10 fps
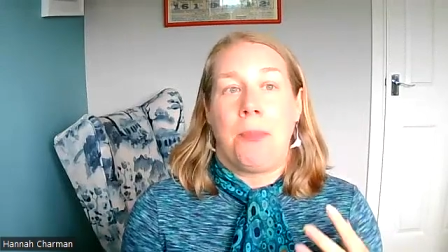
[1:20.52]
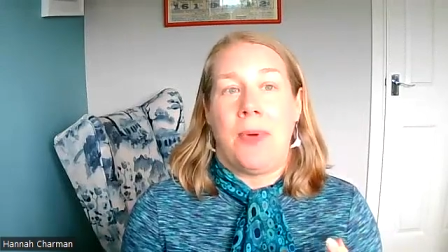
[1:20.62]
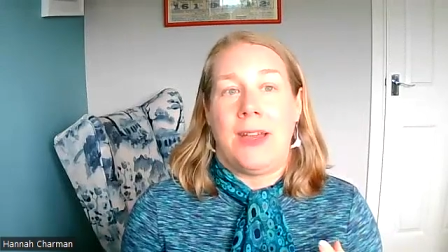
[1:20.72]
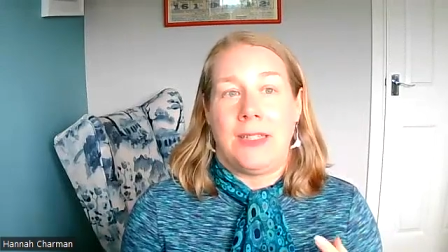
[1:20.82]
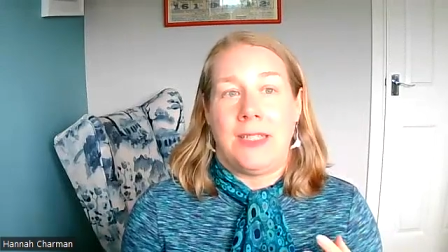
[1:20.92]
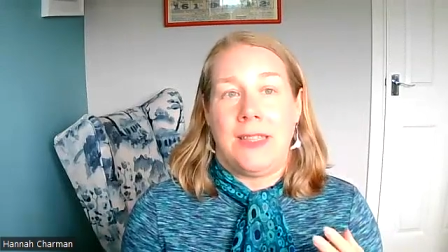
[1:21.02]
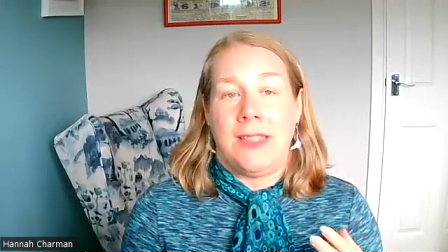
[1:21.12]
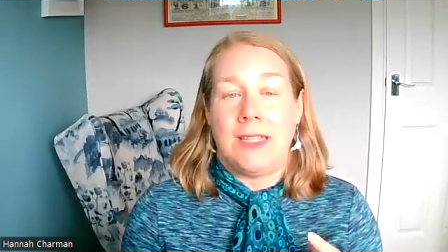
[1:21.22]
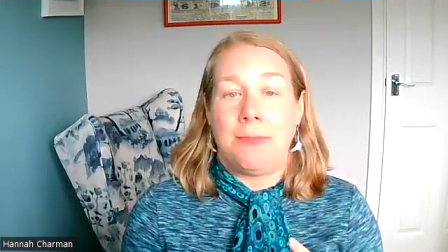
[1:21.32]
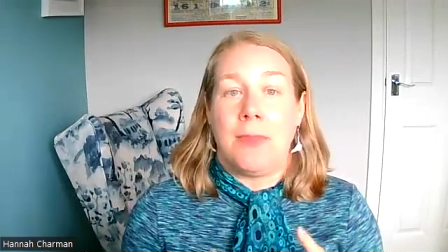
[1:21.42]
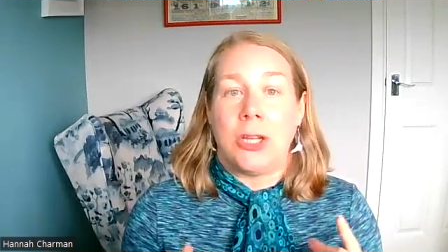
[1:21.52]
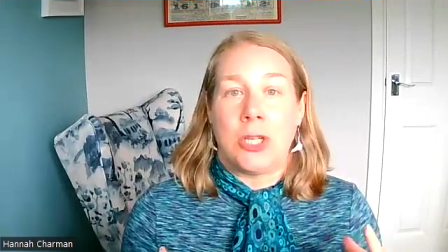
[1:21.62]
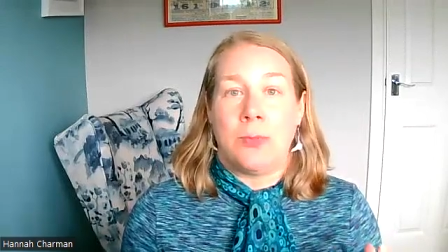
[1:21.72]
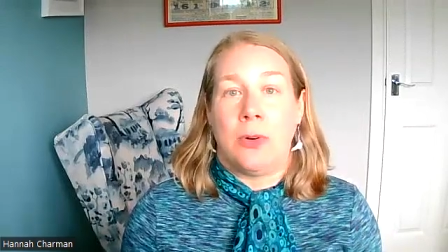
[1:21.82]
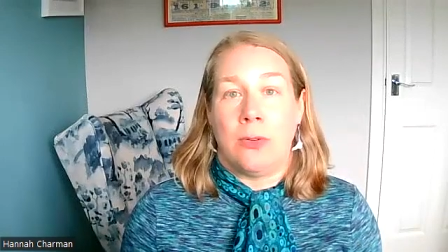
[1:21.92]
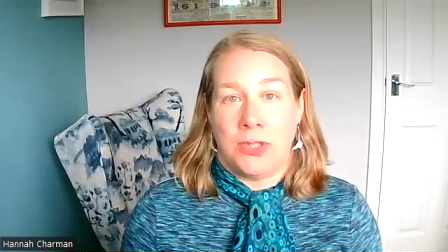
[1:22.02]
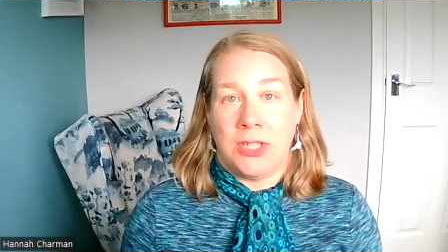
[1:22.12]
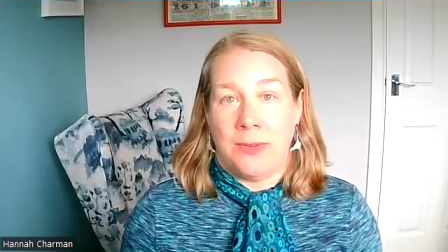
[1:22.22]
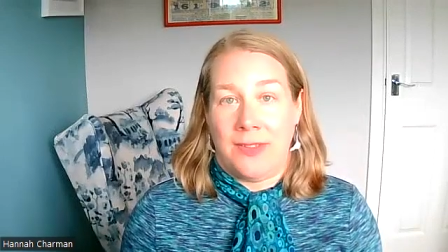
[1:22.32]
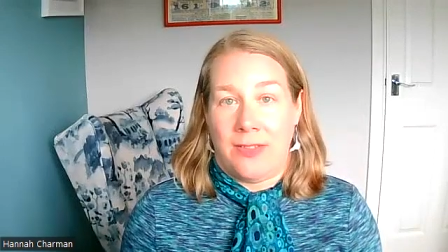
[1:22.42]
But there's much more
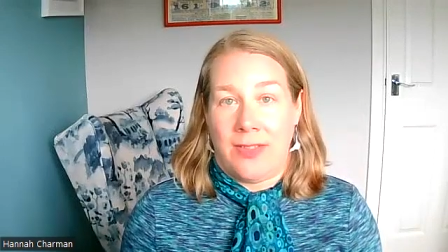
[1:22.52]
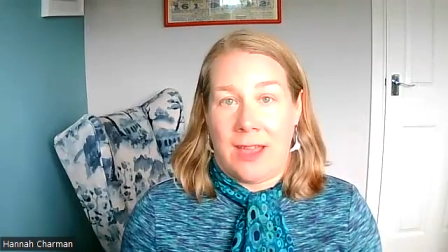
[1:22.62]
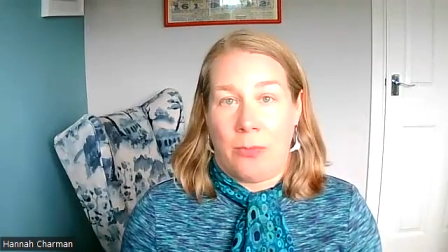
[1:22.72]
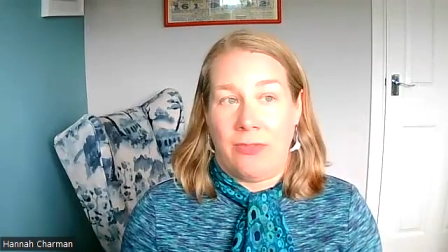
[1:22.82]
to it than that.